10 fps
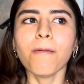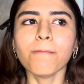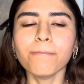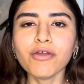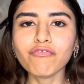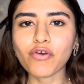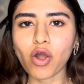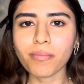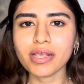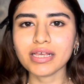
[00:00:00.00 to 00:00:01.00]

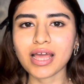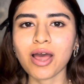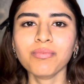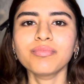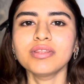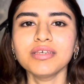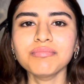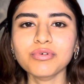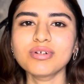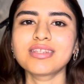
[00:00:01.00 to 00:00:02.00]
before makeup, the
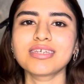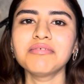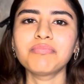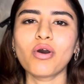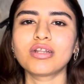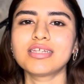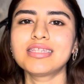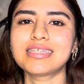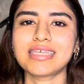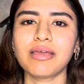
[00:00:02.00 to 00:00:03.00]
most important
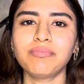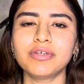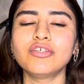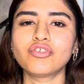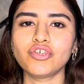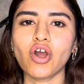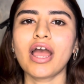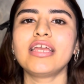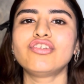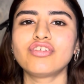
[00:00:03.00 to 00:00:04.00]
step is your
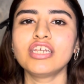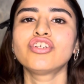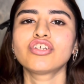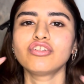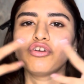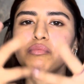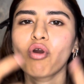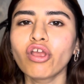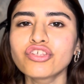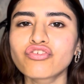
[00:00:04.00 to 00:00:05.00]
hydration, your
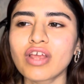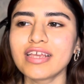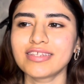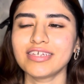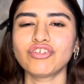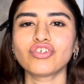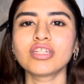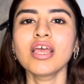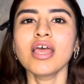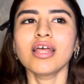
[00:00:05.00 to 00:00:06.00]

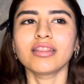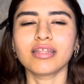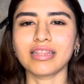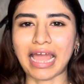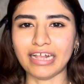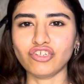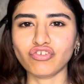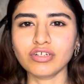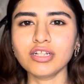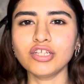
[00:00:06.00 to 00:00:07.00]
moisturization, the
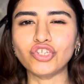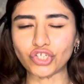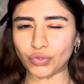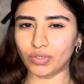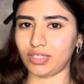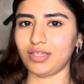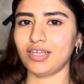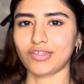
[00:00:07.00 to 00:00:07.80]
natural juiciness